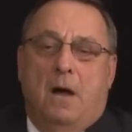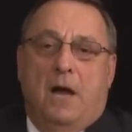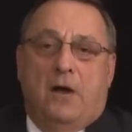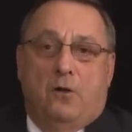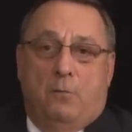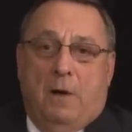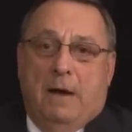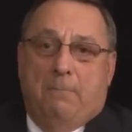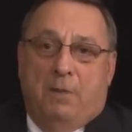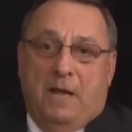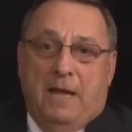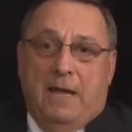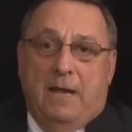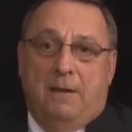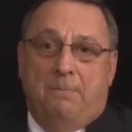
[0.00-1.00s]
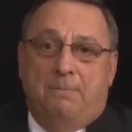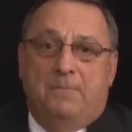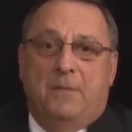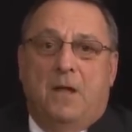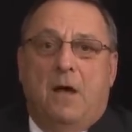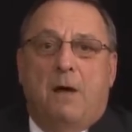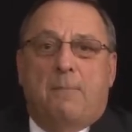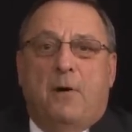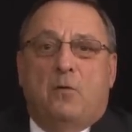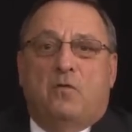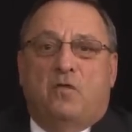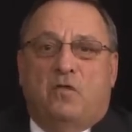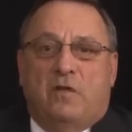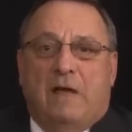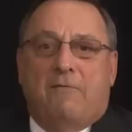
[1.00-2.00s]
Under my plan, about
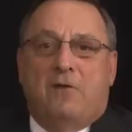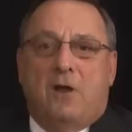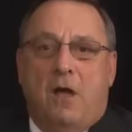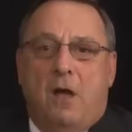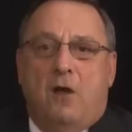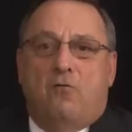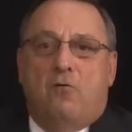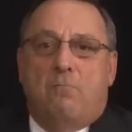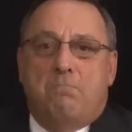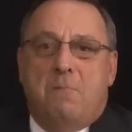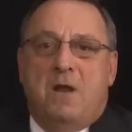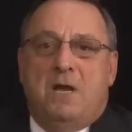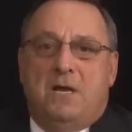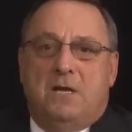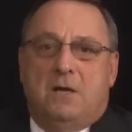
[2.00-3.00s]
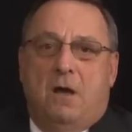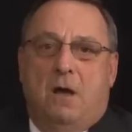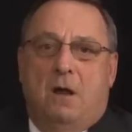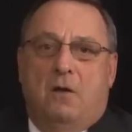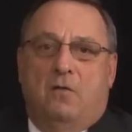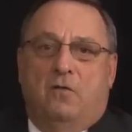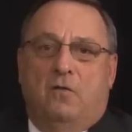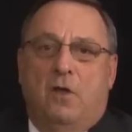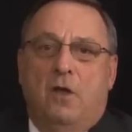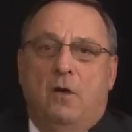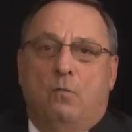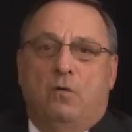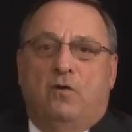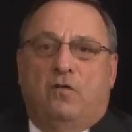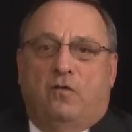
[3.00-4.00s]
$700 million
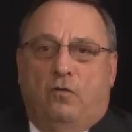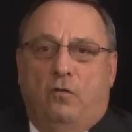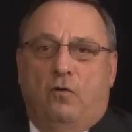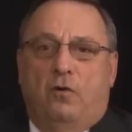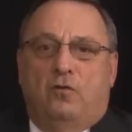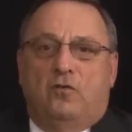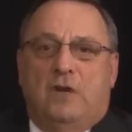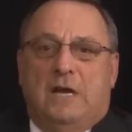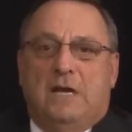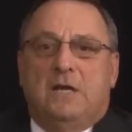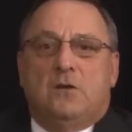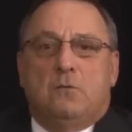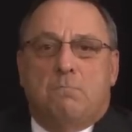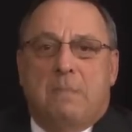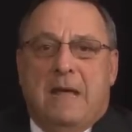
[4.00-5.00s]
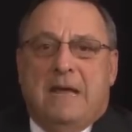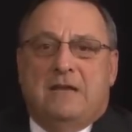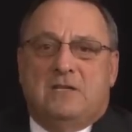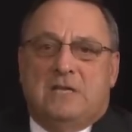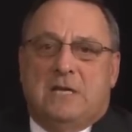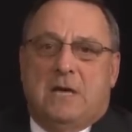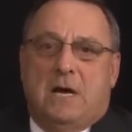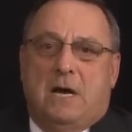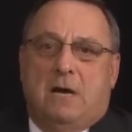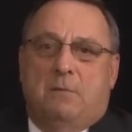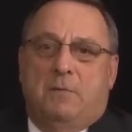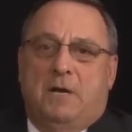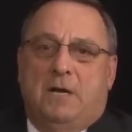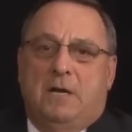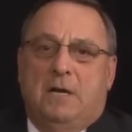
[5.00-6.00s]
would surge into Maine's
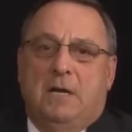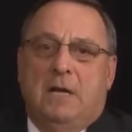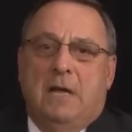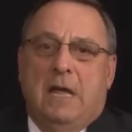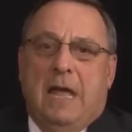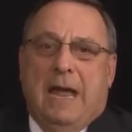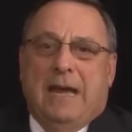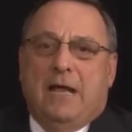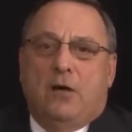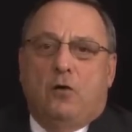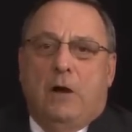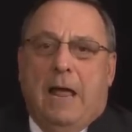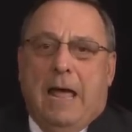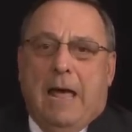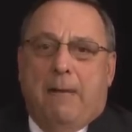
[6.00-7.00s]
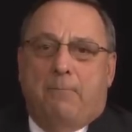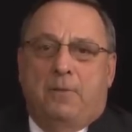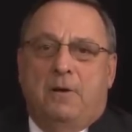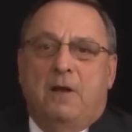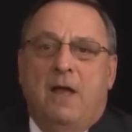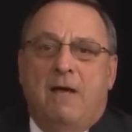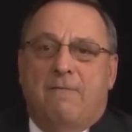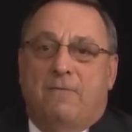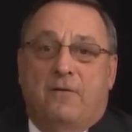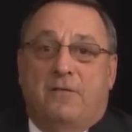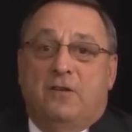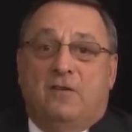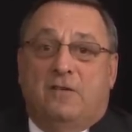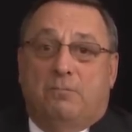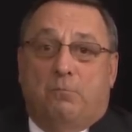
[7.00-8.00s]
economy, and it could happen for this